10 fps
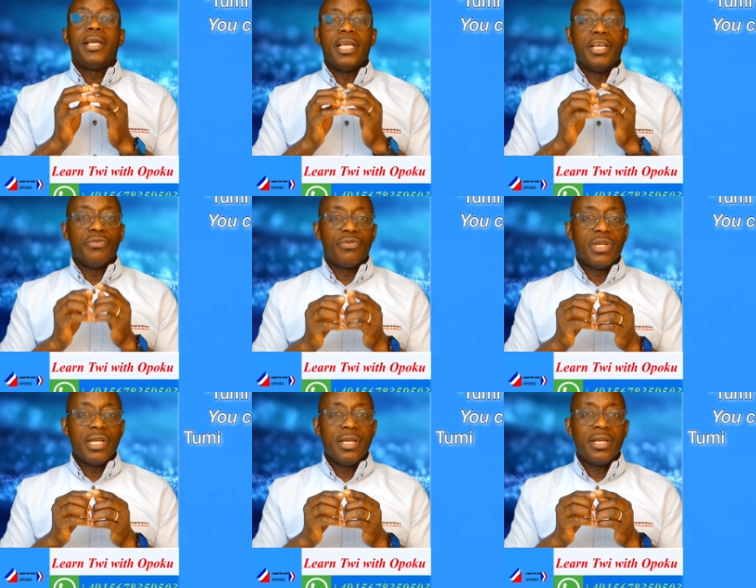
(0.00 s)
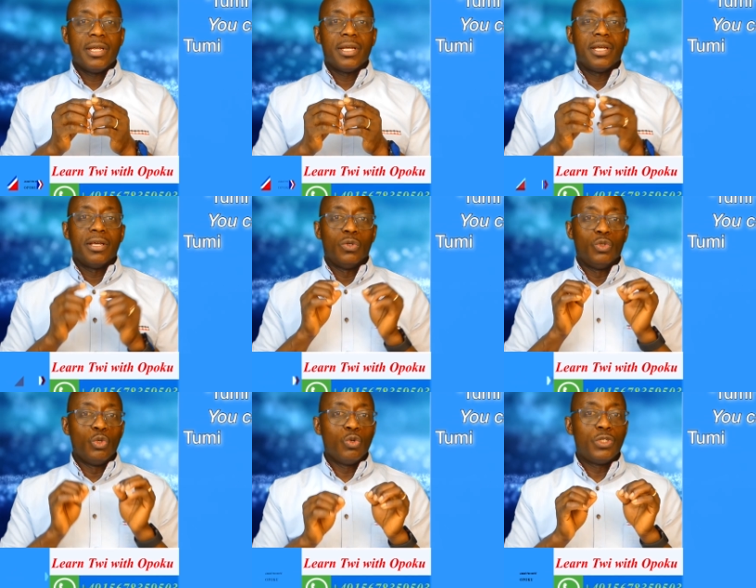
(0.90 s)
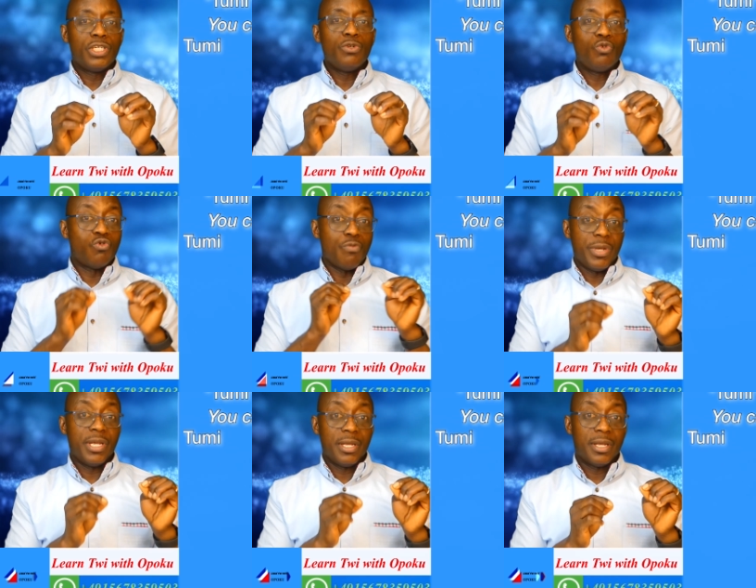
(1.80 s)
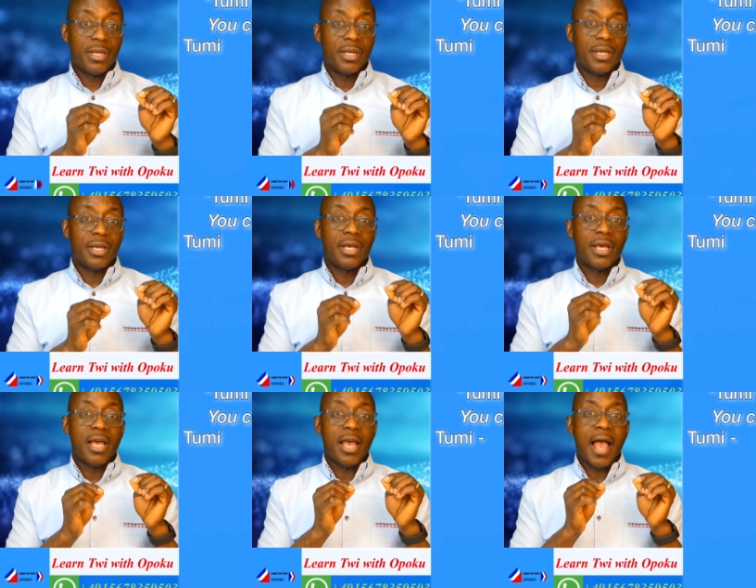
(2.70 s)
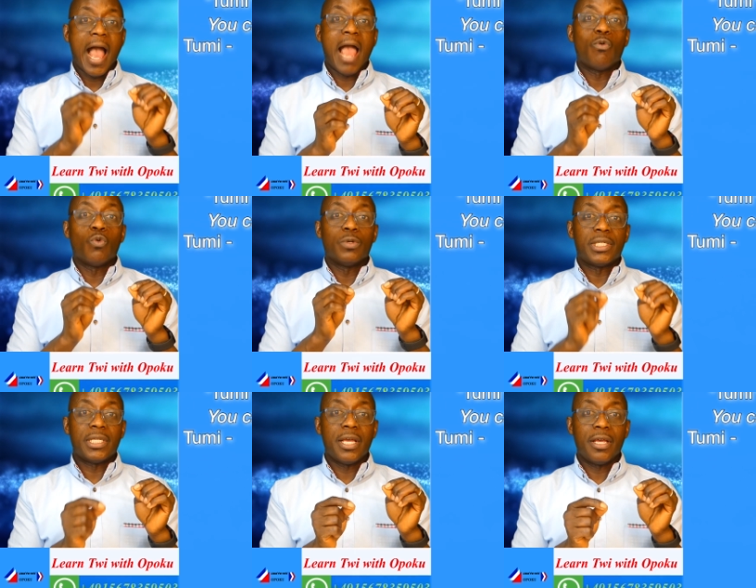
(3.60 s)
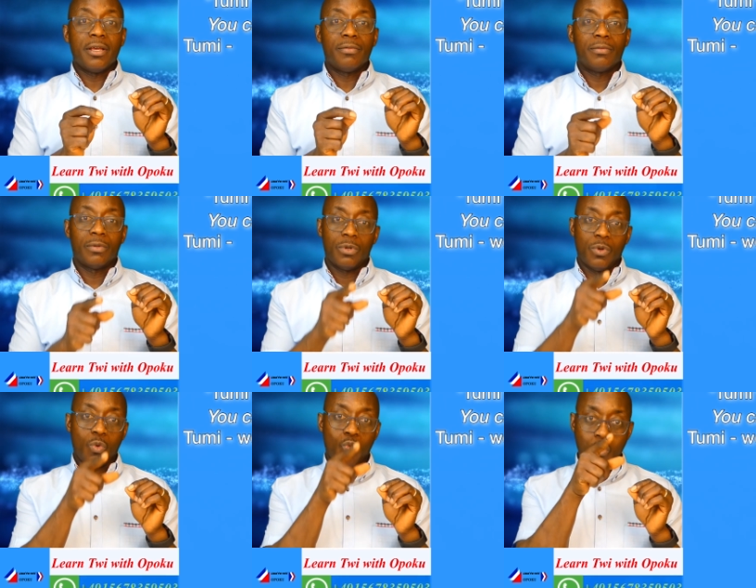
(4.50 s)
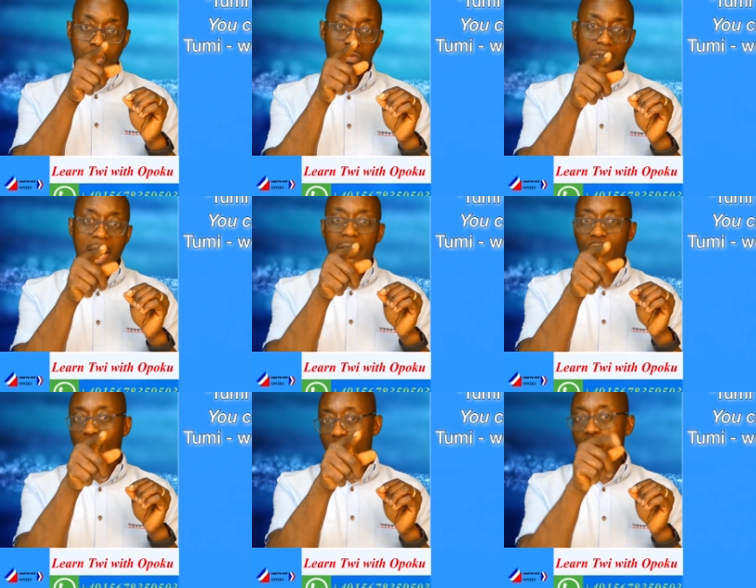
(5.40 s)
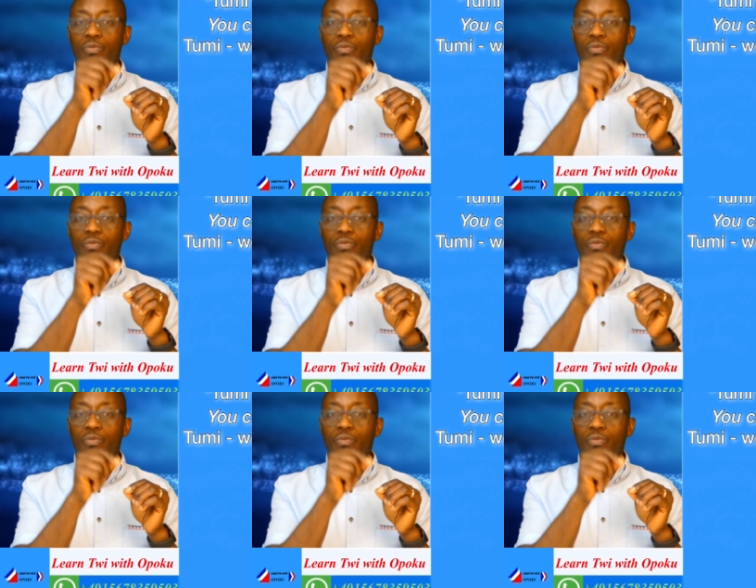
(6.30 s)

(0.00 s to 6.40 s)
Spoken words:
In Twi, using Tumi, I will say, wo, that is you.